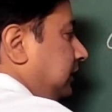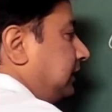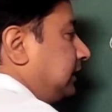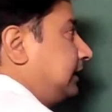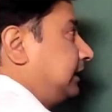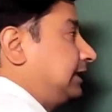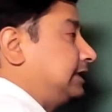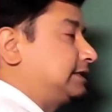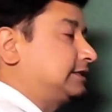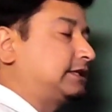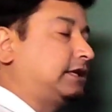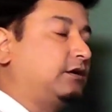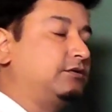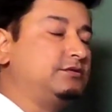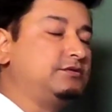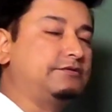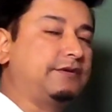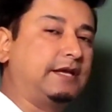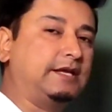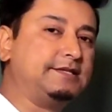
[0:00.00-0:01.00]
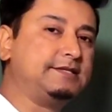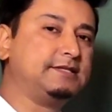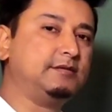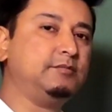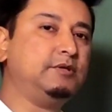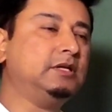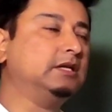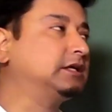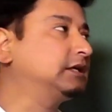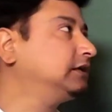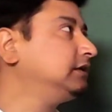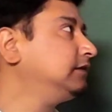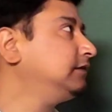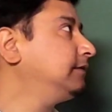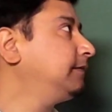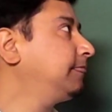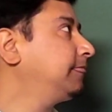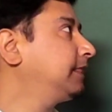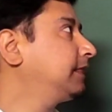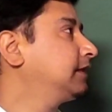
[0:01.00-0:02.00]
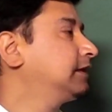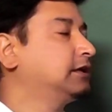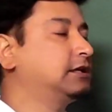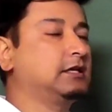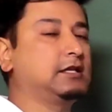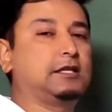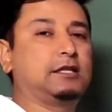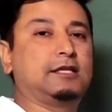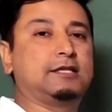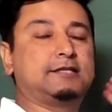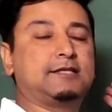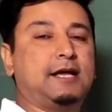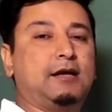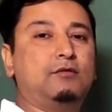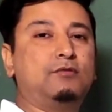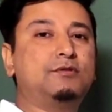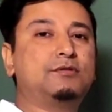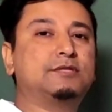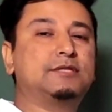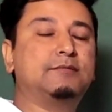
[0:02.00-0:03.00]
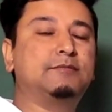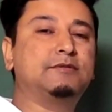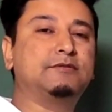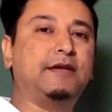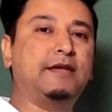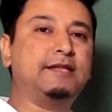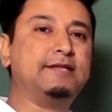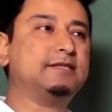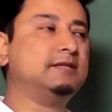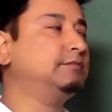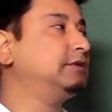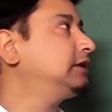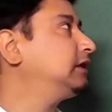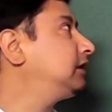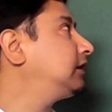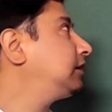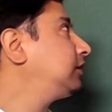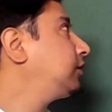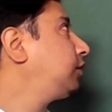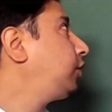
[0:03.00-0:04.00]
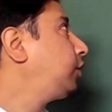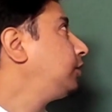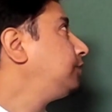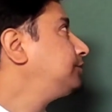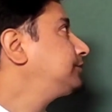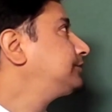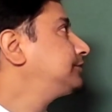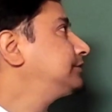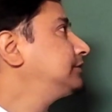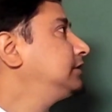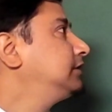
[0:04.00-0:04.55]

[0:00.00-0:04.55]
It sounds very similar. The sound seems very similar, corpse,